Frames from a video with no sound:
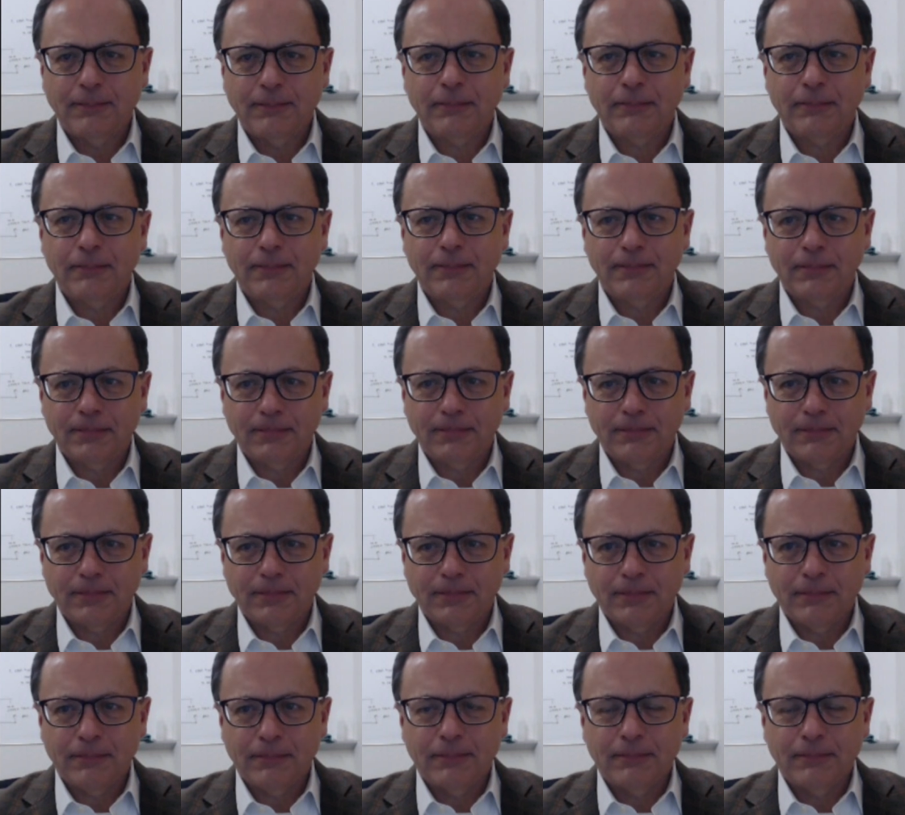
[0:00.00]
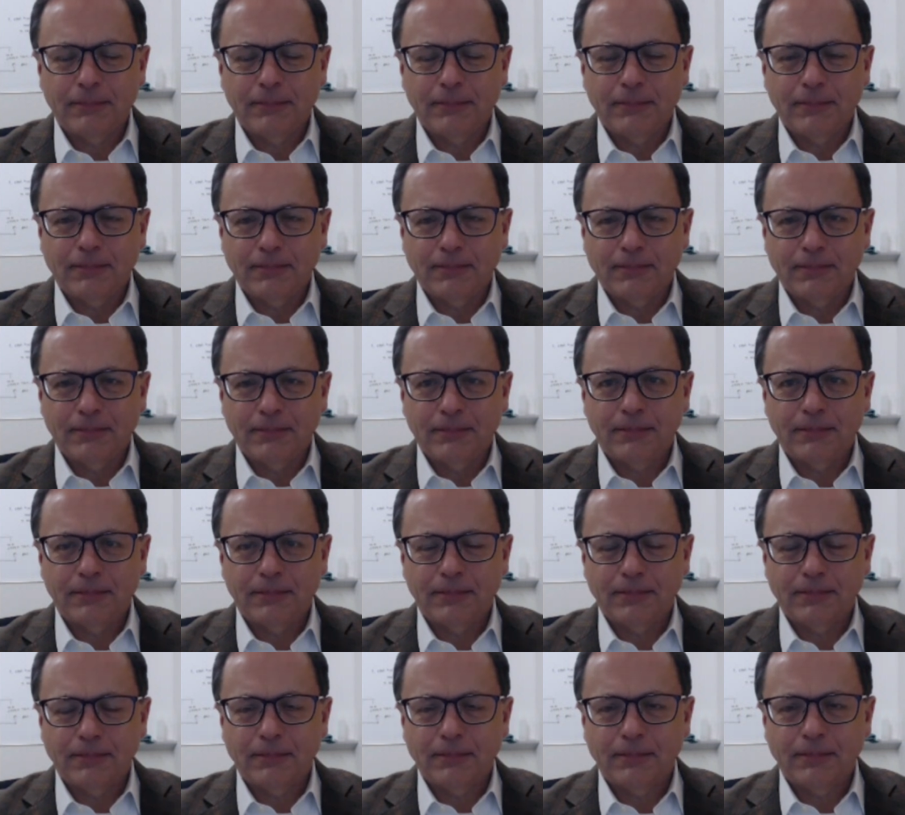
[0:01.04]

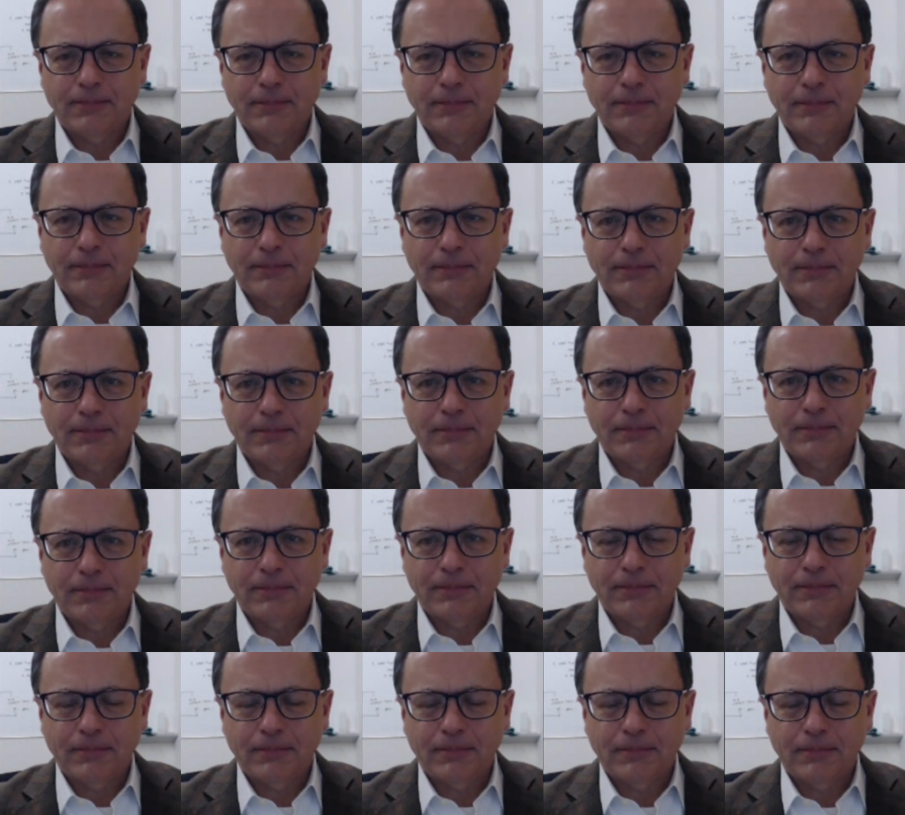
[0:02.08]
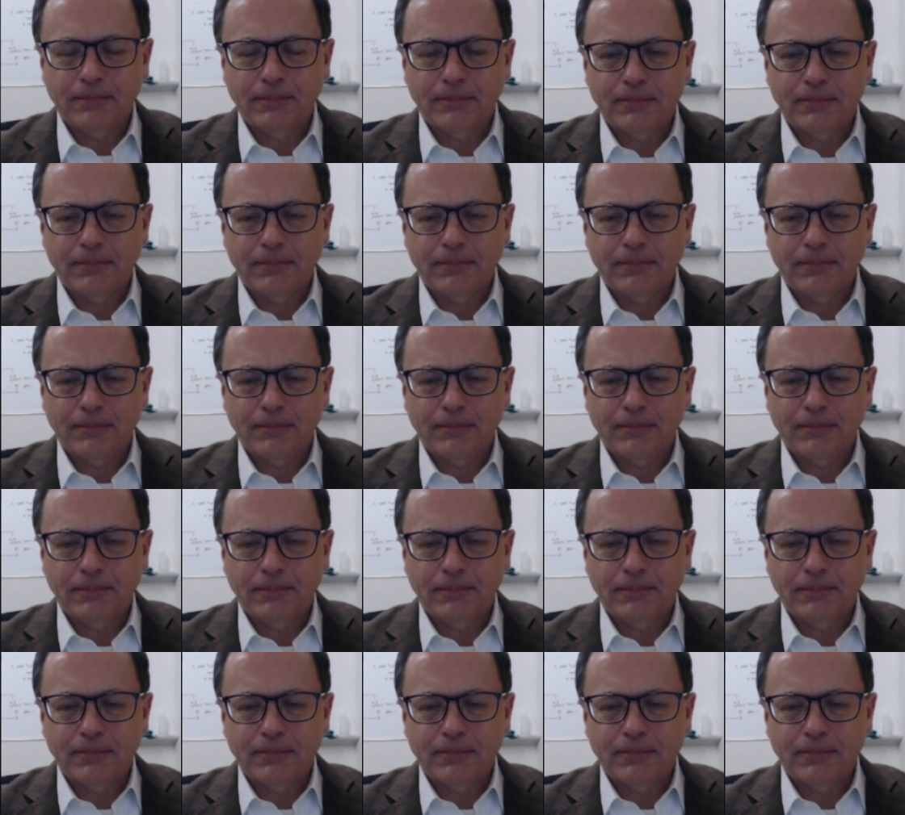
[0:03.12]
This person isn't speaking.